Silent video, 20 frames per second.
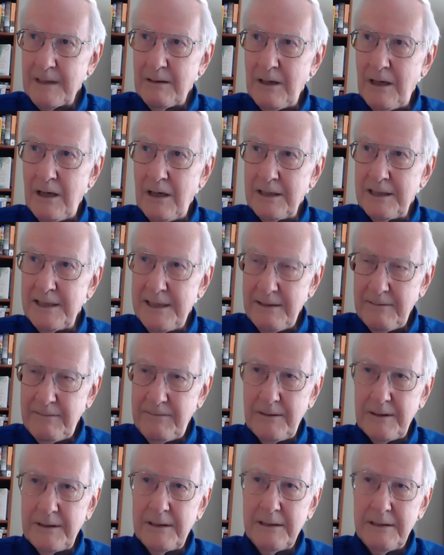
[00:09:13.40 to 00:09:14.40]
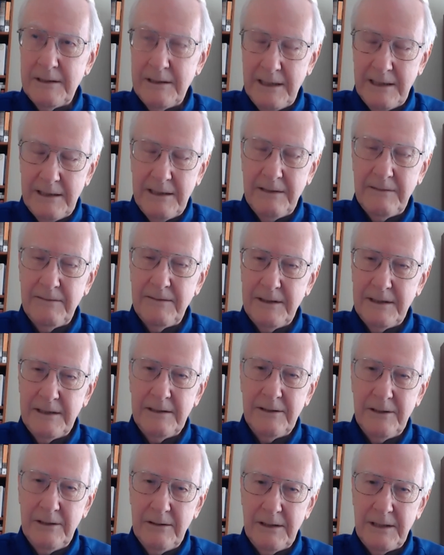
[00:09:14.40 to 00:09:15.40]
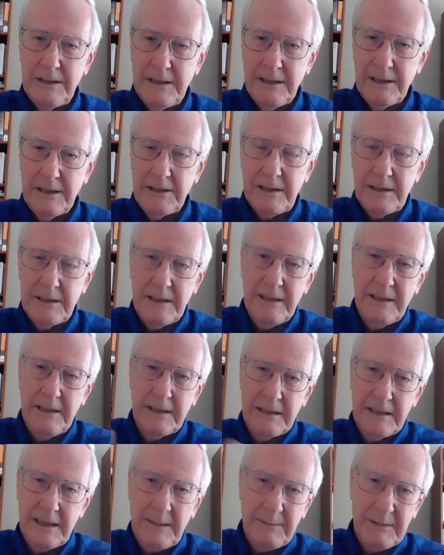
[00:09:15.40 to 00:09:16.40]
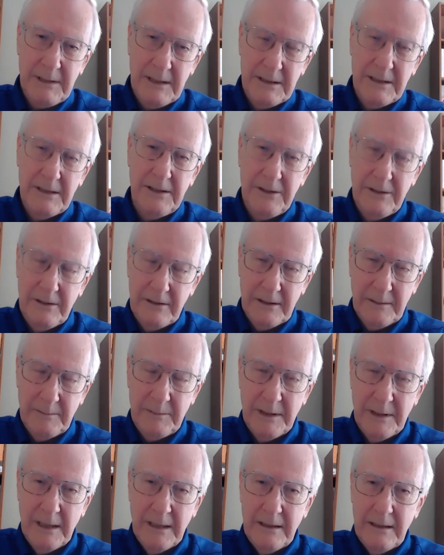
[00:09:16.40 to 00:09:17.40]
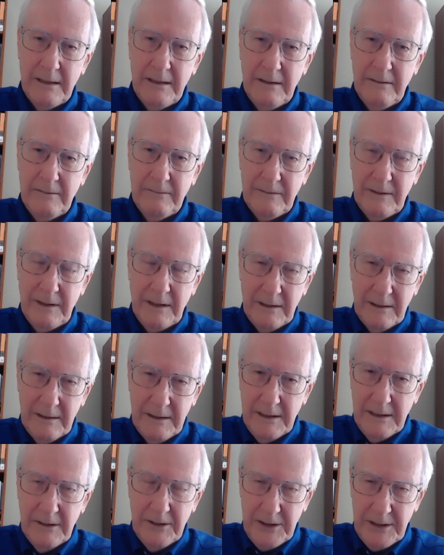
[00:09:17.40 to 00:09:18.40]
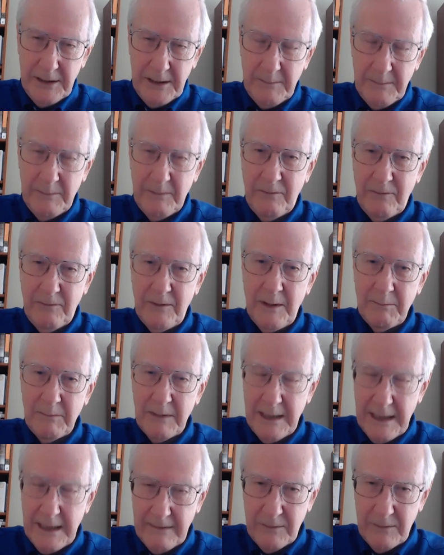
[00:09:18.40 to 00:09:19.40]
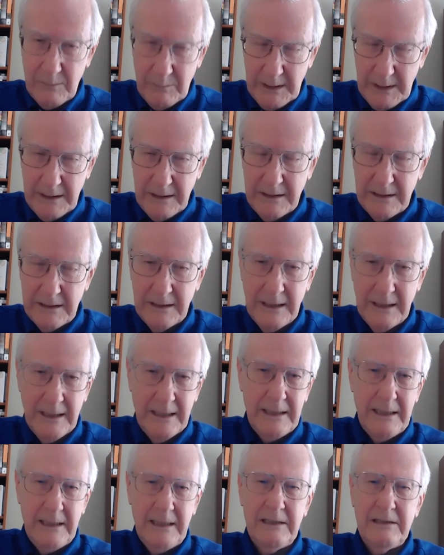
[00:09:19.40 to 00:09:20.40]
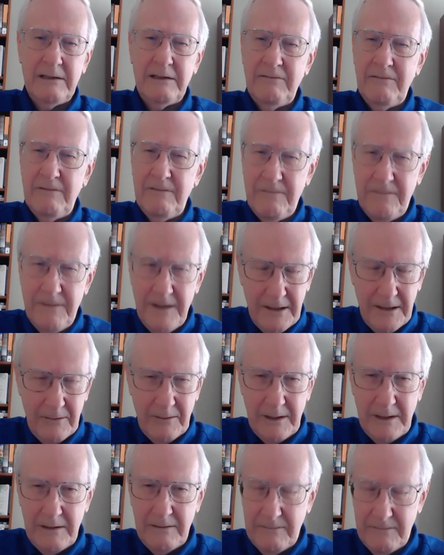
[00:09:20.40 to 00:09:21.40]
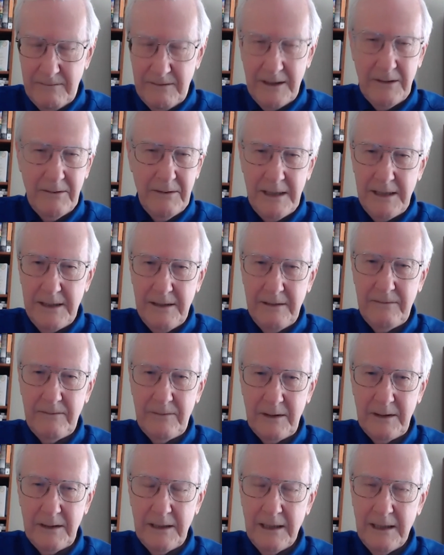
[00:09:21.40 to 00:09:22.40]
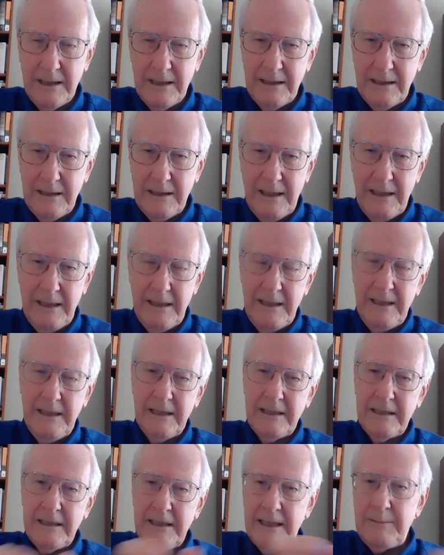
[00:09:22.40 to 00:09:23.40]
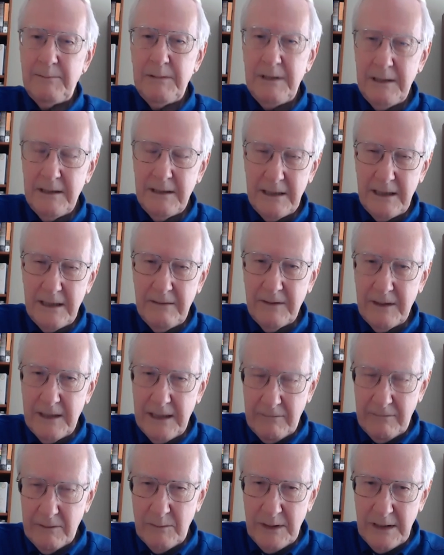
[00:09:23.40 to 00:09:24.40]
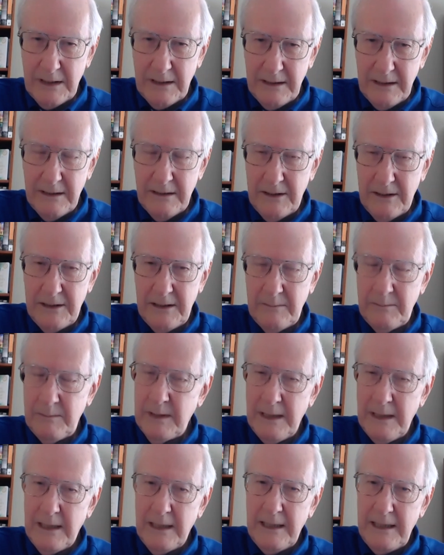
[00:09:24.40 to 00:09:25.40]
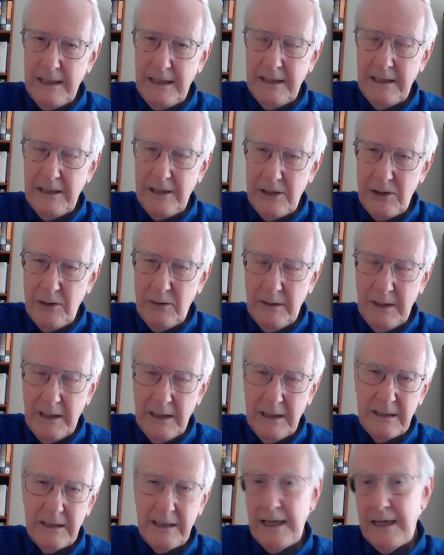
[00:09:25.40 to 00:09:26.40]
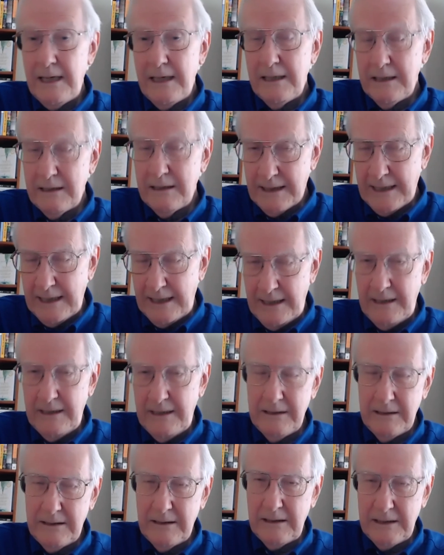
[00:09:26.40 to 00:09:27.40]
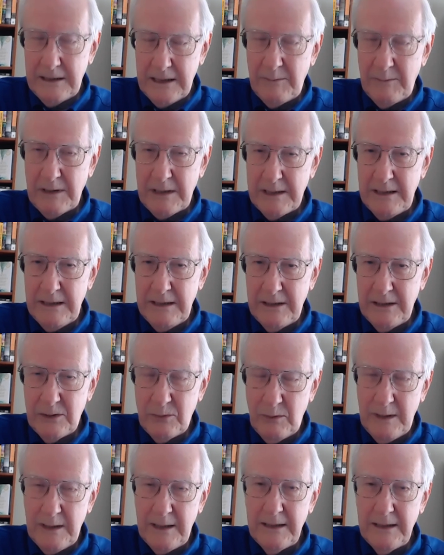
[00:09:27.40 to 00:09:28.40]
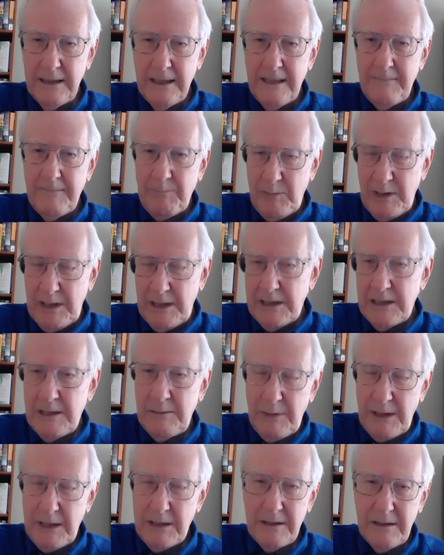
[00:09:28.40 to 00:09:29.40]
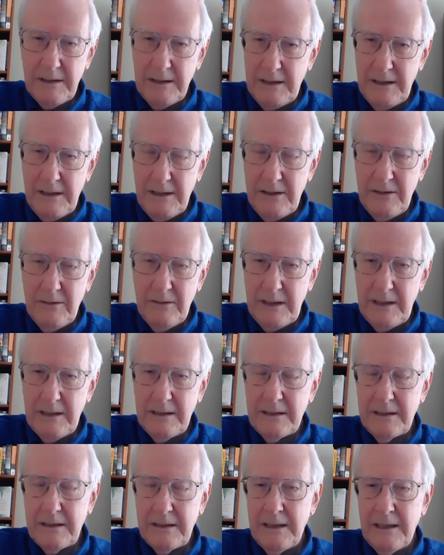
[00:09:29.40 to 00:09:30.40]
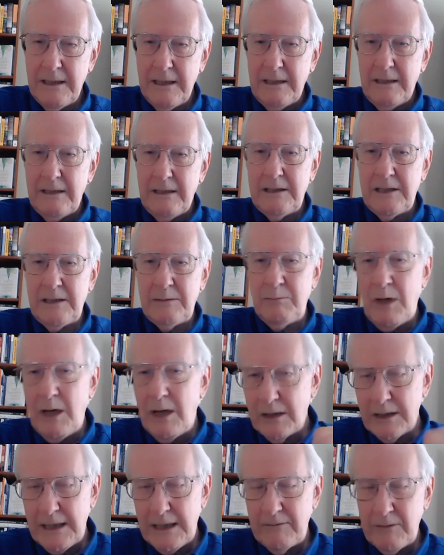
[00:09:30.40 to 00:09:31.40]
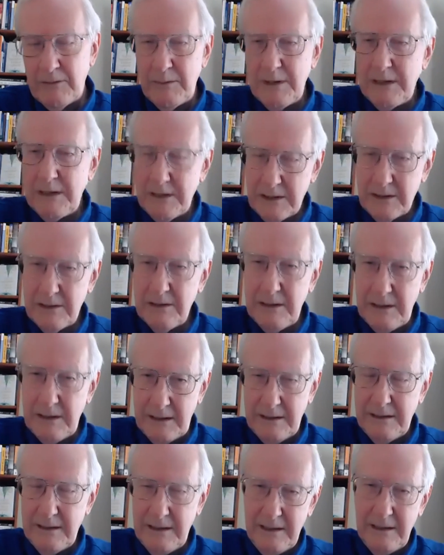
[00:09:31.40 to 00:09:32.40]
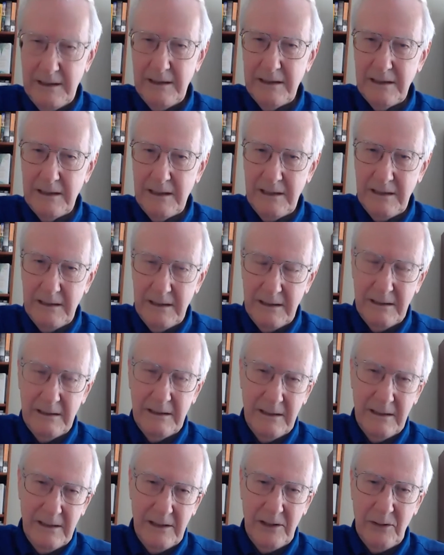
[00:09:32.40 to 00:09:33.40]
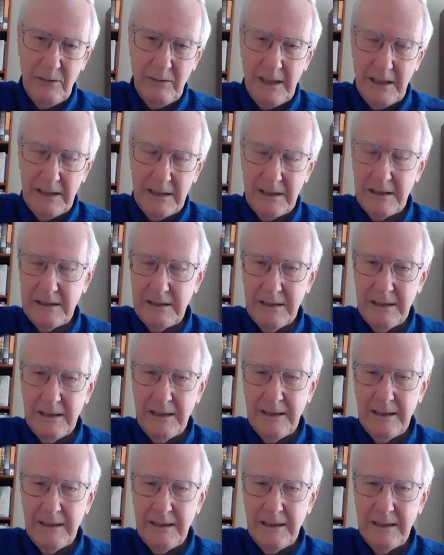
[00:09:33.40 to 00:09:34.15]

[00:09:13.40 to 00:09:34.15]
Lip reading: are different in different jurisdictions. The acceptance in Europe of leadership from governments is very, very different than the acceptance of government leadership in the US and in Canada to some extent as well, but especially in the US. Small government is good in the US,